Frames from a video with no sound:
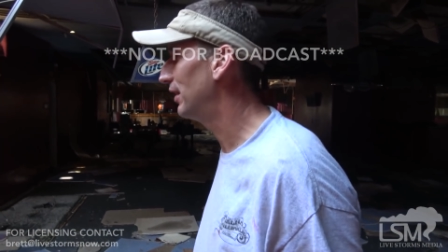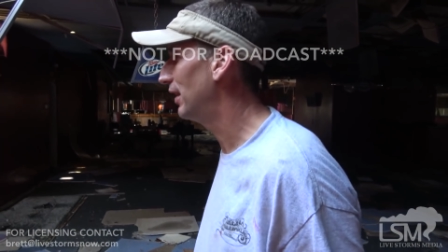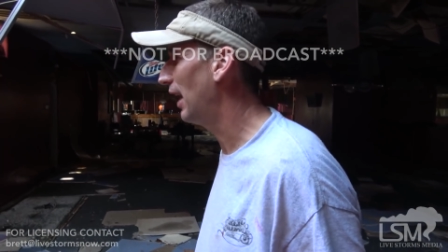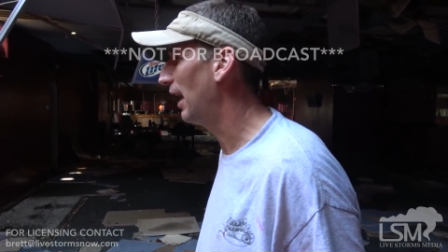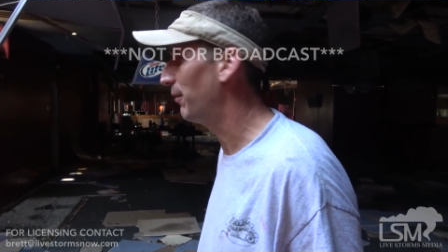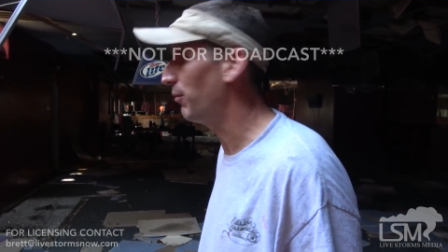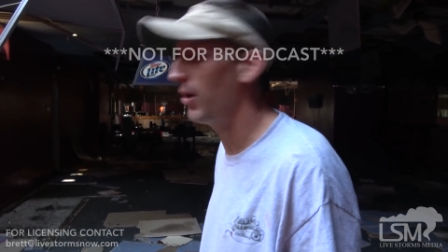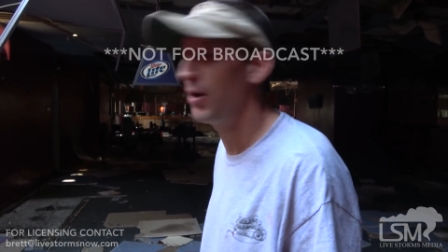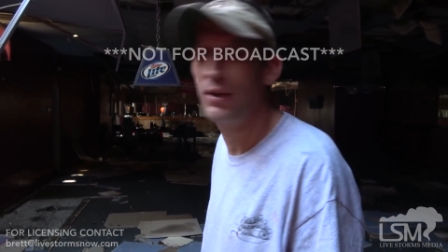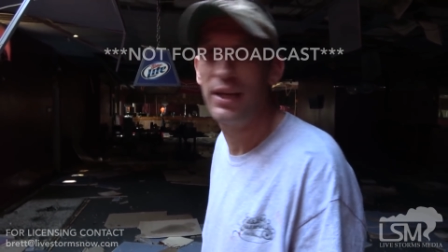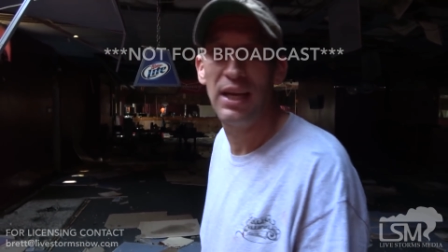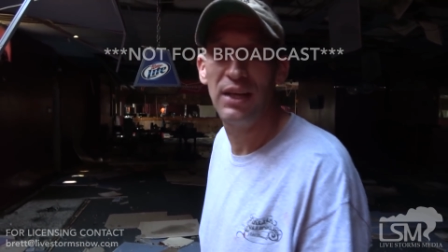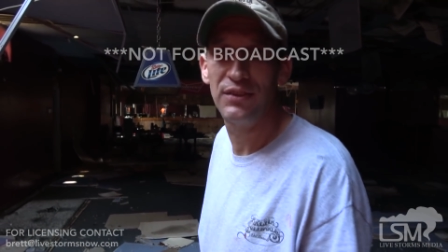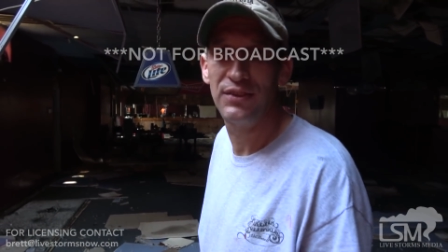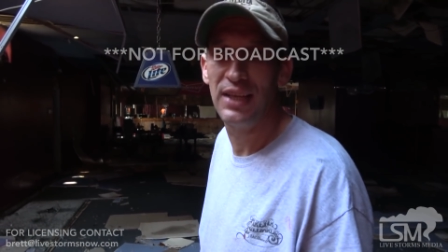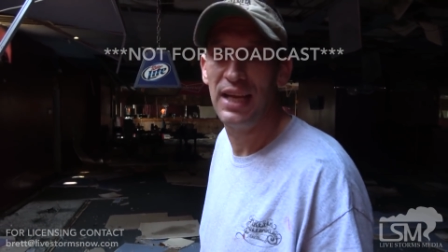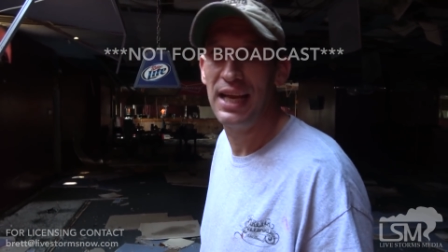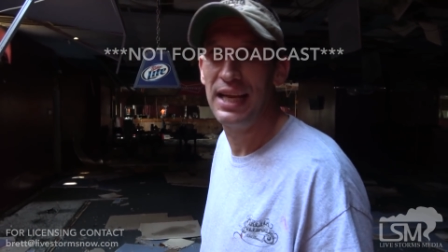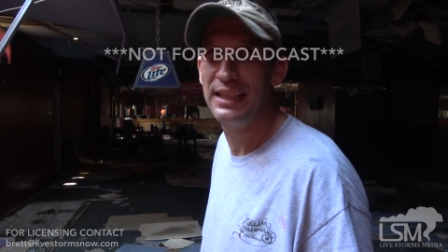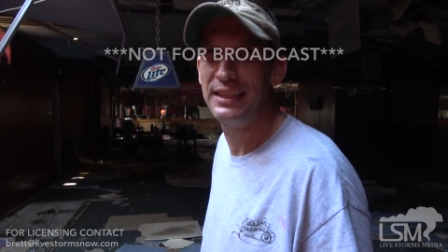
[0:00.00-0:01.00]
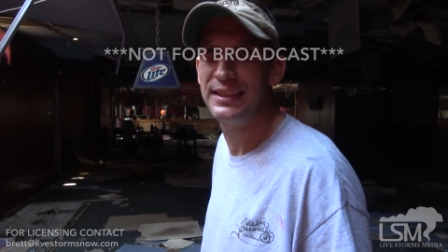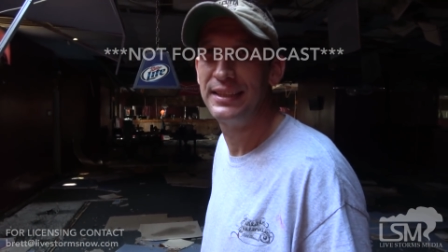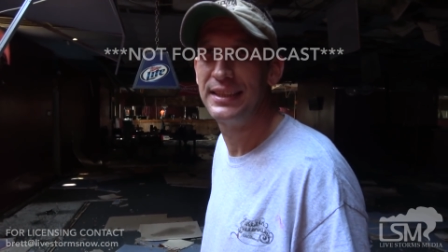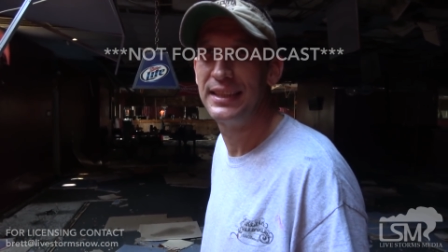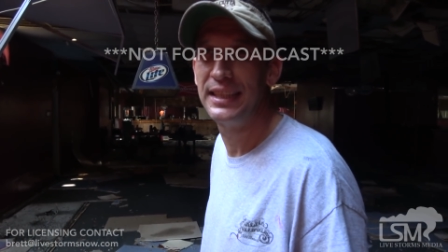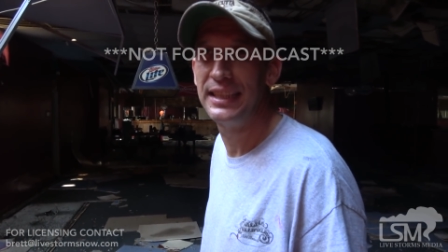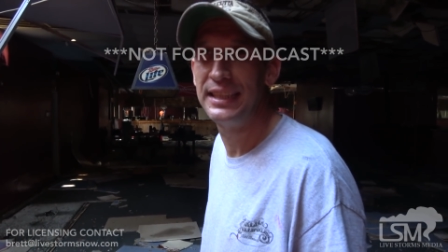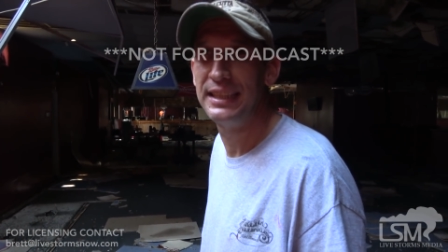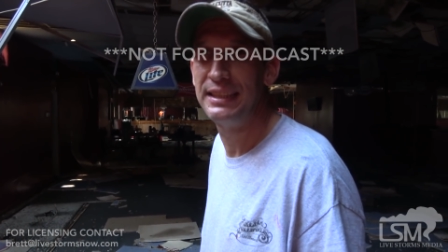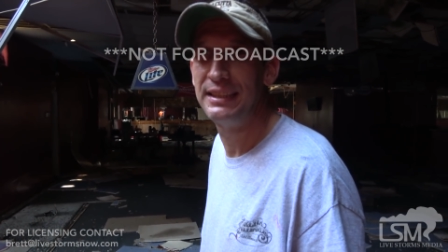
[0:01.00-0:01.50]
I walk outside and
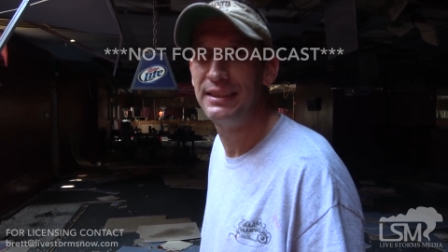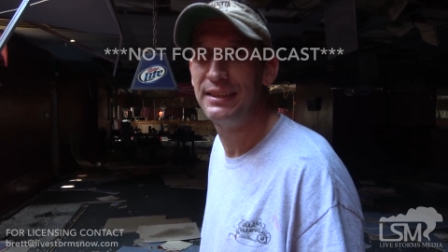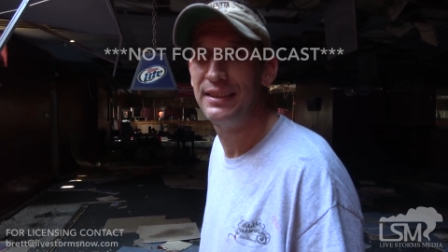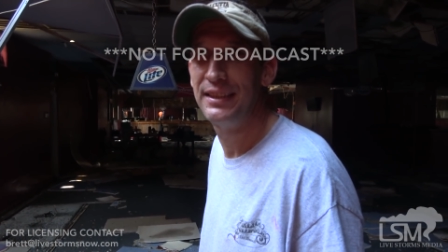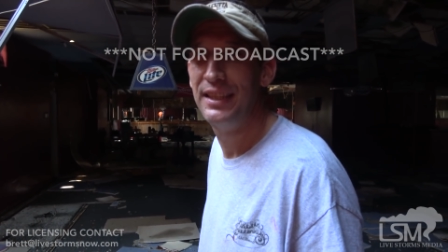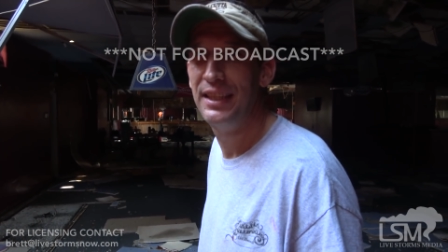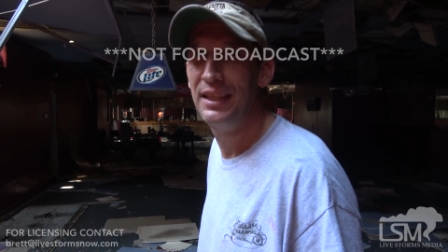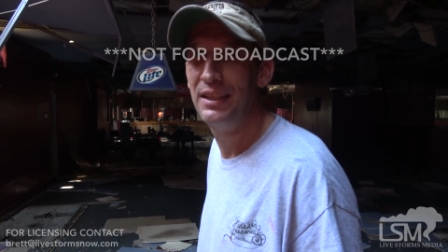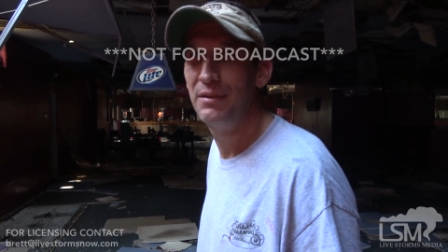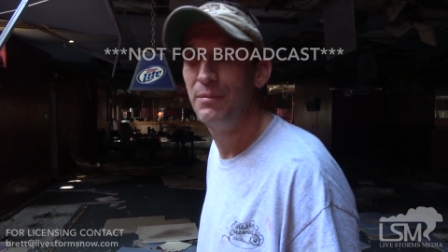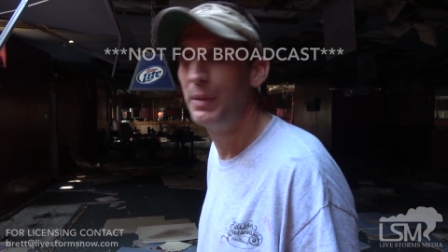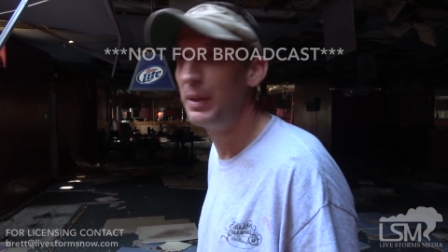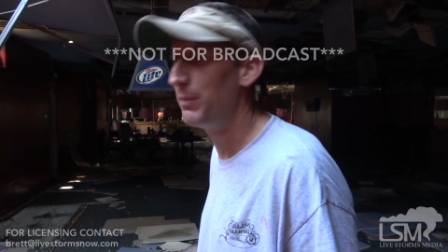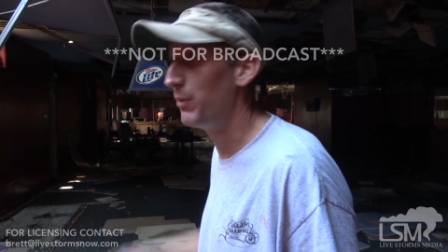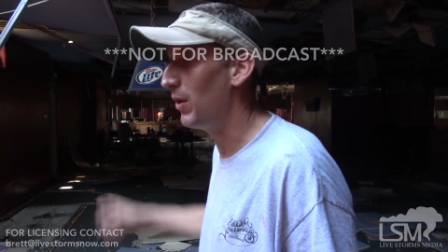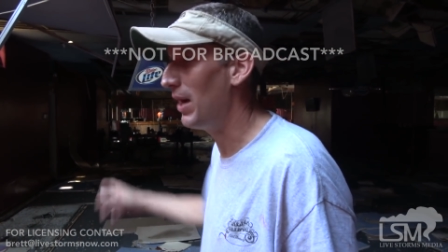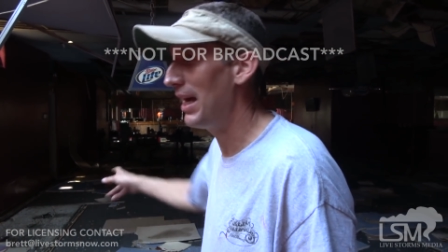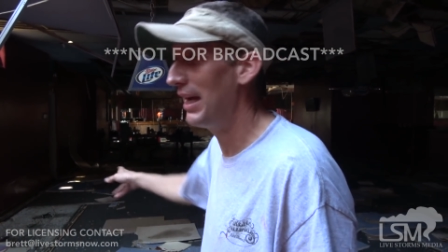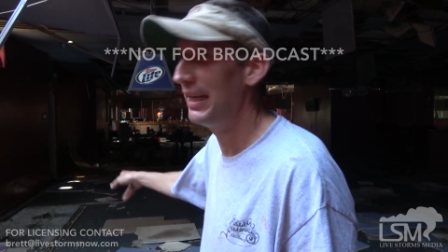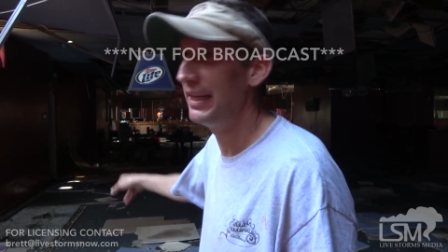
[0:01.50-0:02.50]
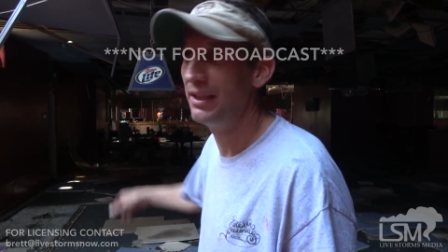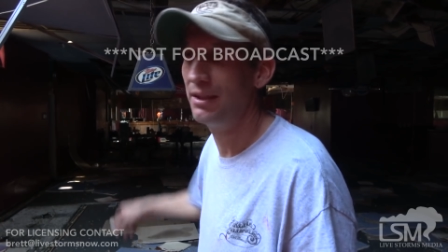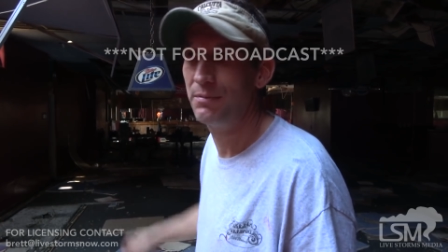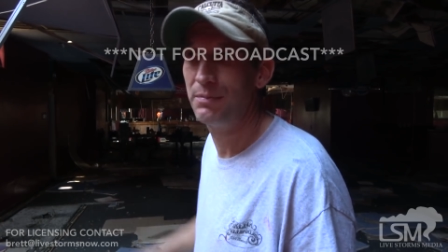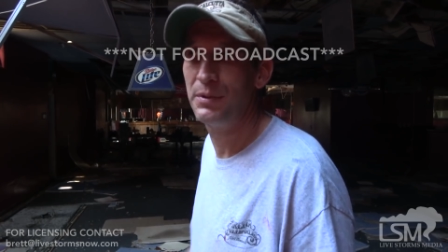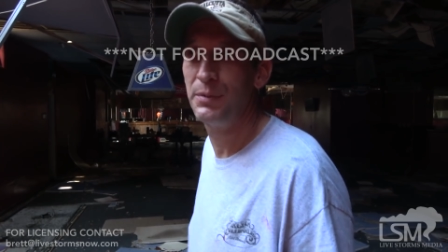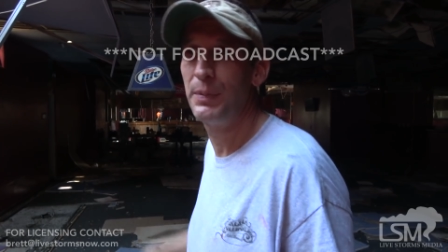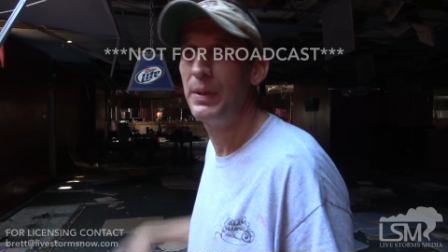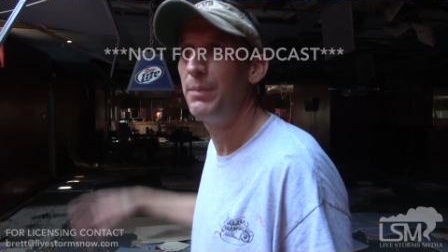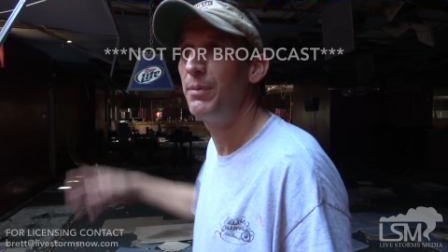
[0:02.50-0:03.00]
see people I
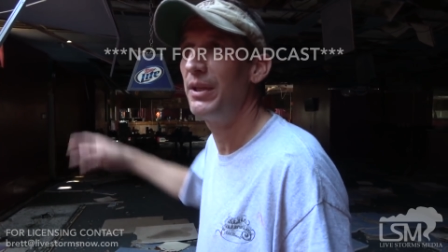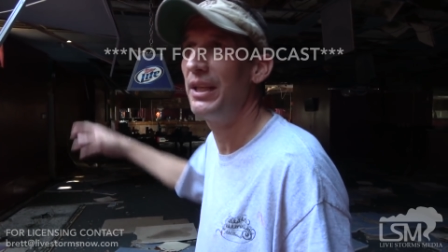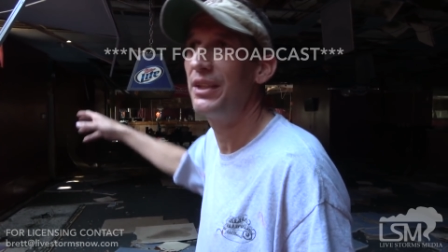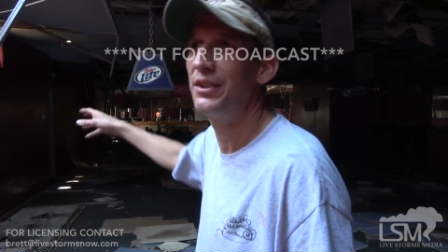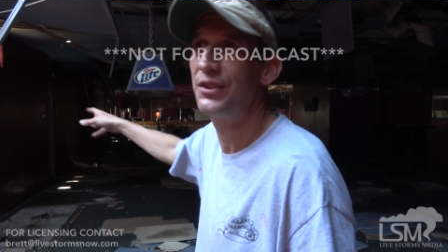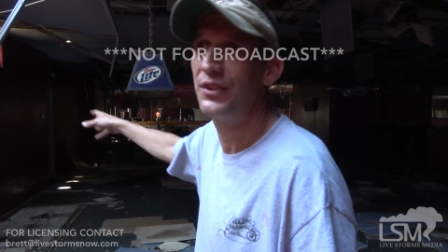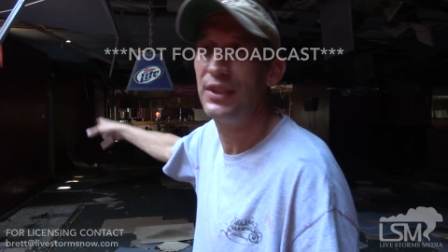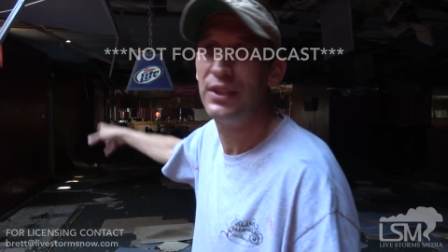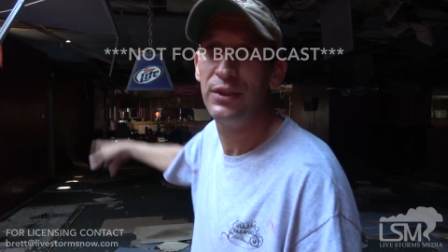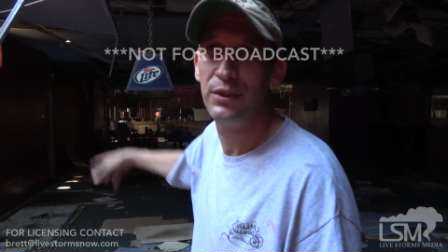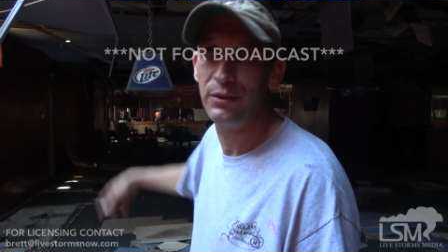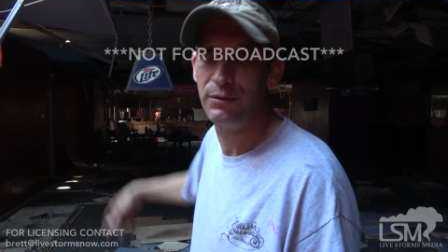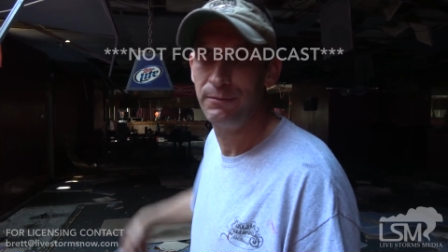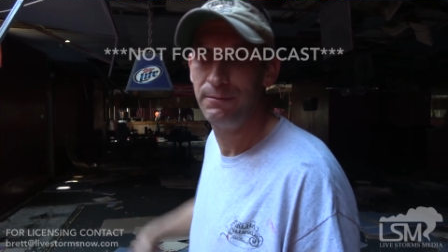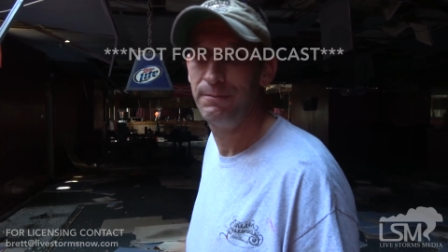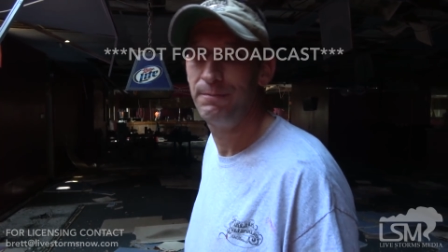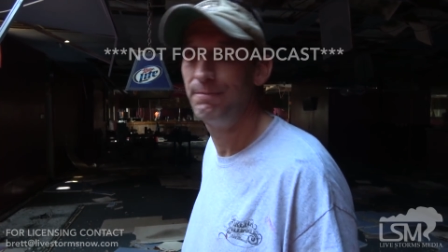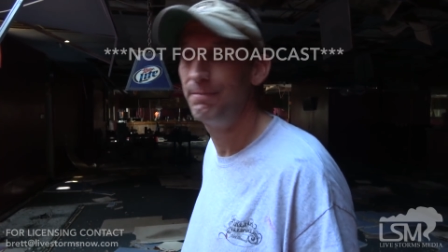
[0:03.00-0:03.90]
help and people that are still